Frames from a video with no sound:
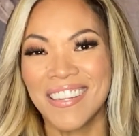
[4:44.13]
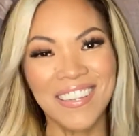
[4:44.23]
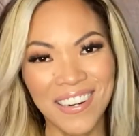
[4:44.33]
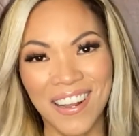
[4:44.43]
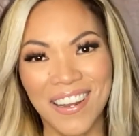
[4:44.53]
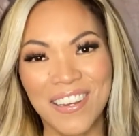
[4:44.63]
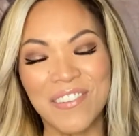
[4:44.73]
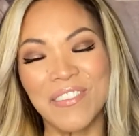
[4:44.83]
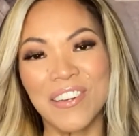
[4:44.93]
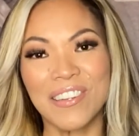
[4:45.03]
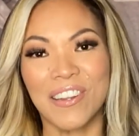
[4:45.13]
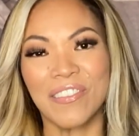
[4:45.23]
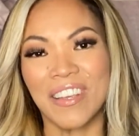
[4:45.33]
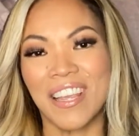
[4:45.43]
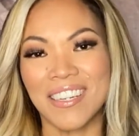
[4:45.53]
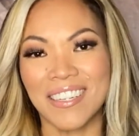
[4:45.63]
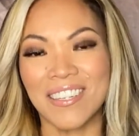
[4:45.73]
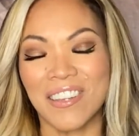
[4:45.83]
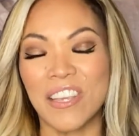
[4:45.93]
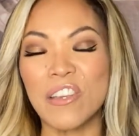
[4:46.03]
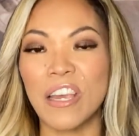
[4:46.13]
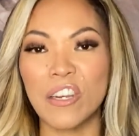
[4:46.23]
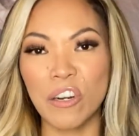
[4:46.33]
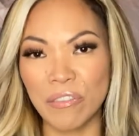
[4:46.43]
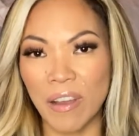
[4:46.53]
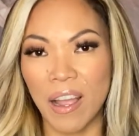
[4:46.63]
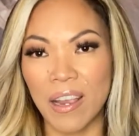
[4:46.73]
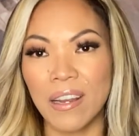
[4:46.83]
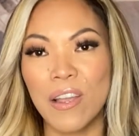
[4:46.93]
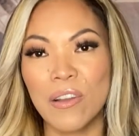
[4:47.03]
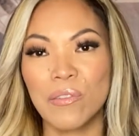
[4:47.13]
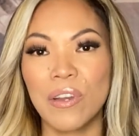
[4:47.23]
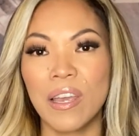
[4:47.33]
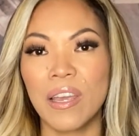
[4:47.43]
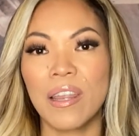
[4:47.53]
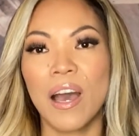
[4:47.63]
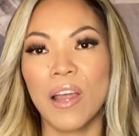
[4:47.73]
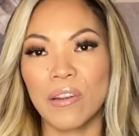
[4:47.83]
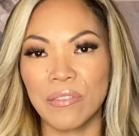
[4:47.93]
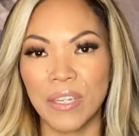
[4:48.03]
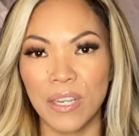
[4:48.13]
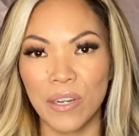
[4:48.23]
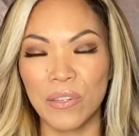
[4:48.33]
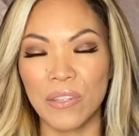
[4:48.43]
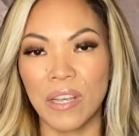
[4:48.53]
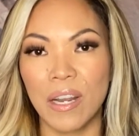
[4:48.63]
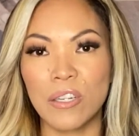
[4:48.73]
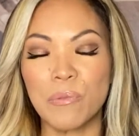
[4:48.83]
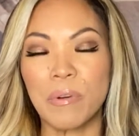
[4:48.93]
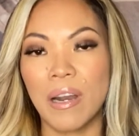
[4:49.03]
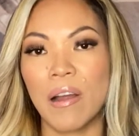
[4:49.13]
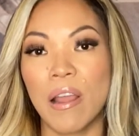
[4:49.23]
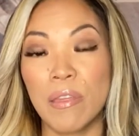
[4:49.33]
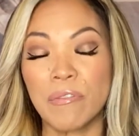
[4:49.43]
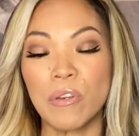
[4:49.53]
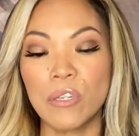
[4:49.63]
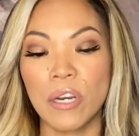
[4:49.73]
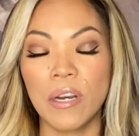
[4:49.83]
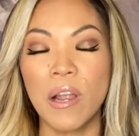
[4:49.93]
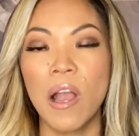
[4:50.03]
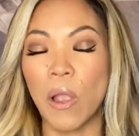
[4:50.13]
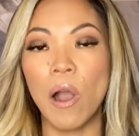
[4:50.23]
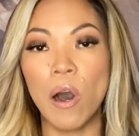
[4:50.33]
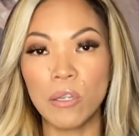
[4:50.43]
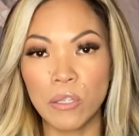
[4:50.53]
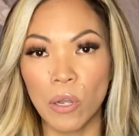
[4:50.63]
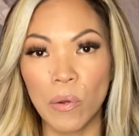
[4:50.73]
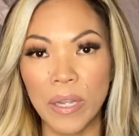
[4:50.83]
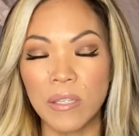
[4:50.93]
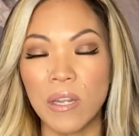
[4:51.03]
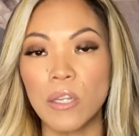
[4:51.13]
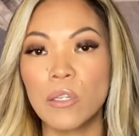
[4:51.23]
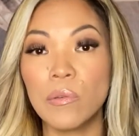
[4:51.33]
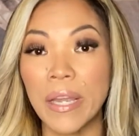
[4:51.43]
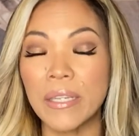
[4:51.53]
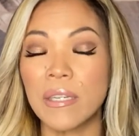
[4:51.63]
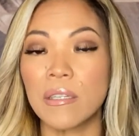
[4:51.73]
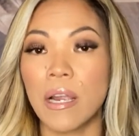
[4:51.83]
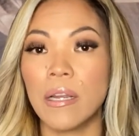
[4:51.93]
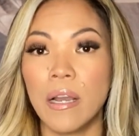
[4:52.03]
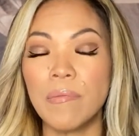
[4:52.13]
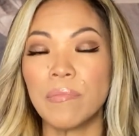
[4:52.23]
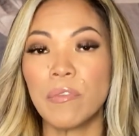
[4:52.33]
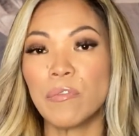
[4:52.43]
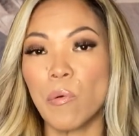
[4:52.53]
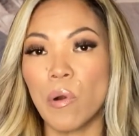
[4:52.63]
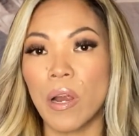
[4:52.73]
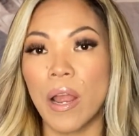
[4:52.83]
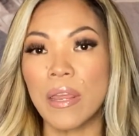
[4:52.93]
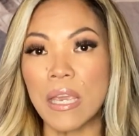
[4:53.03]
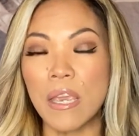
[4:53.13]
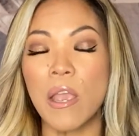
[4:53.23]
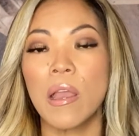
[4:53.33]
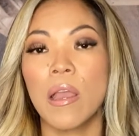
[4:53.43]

Turn on your post notifications so that you get notified with other videos that I do put out in the future. Also, it's not too late to sign up for the